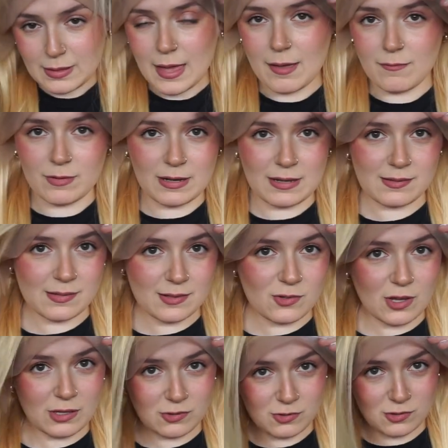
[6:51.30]
have any
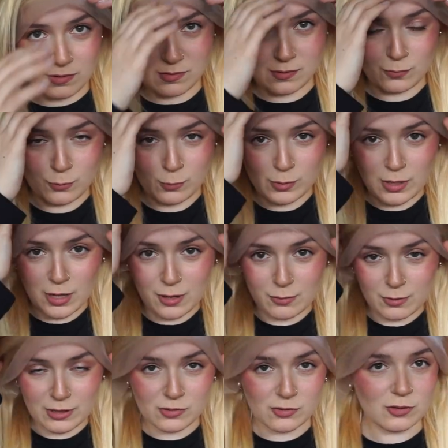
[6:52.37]
suggestions of what
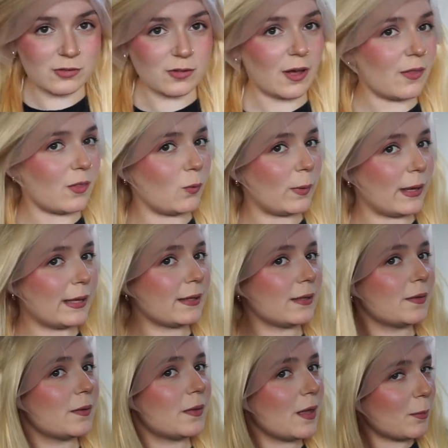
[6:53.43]
colour I should dye the
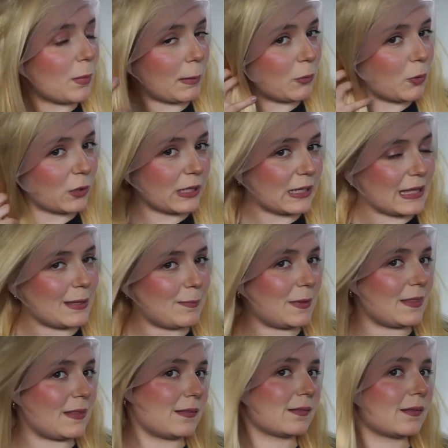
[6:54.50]
wig, but I'm not going to keep
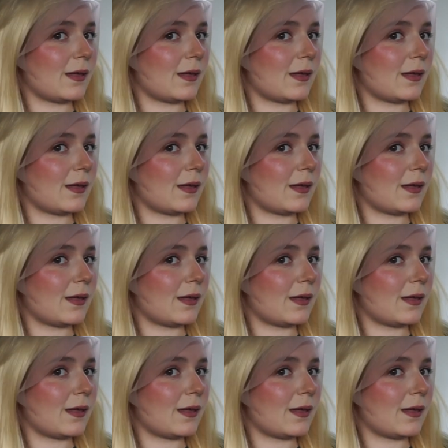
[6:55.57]
it this